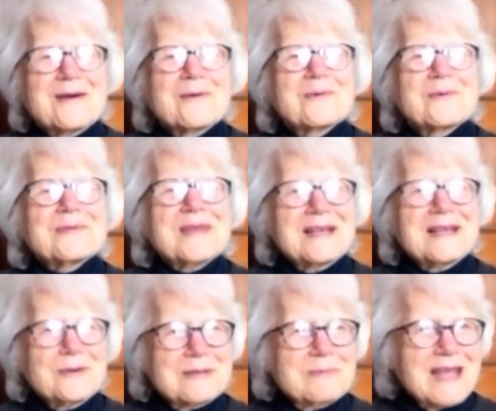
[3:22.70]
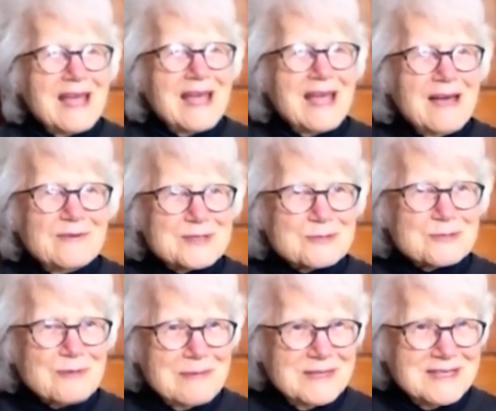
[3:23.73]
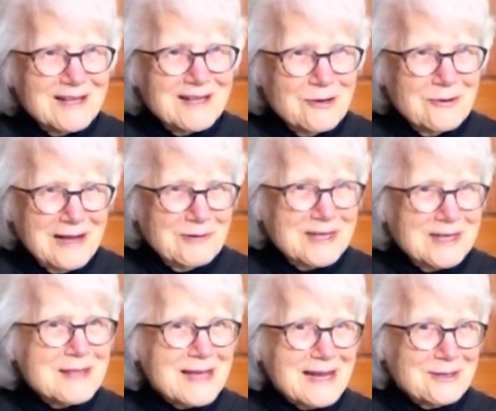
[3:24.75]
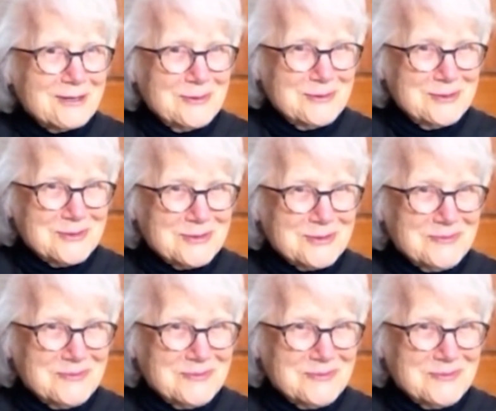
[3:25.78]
Well, thank you. On behalf of Stripe and Yellow, I want to thank you too.